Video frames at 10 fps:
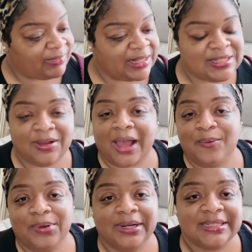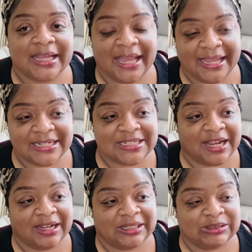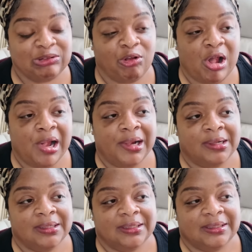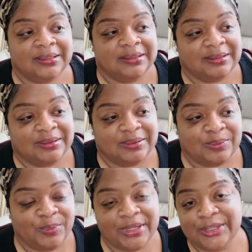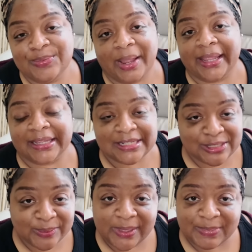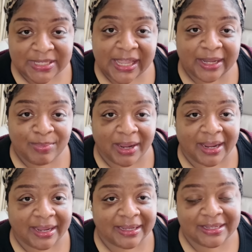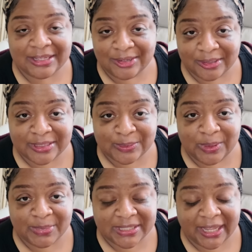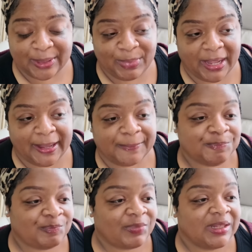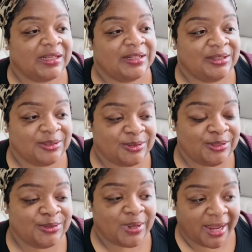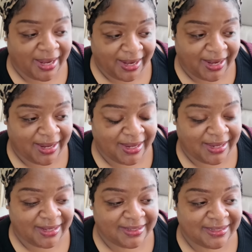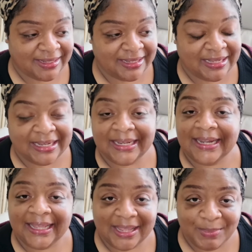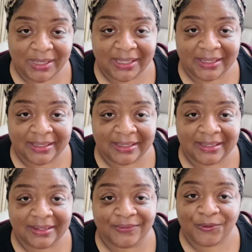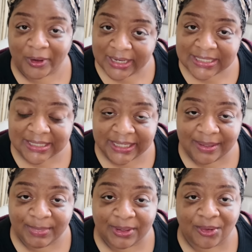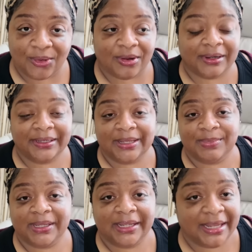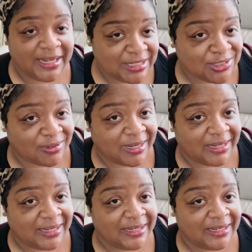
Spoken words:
So I wanted to ask y'all, when you making sweet potato pie, your sweet potato pie, do you add lemon, fresh lemon or lemon extract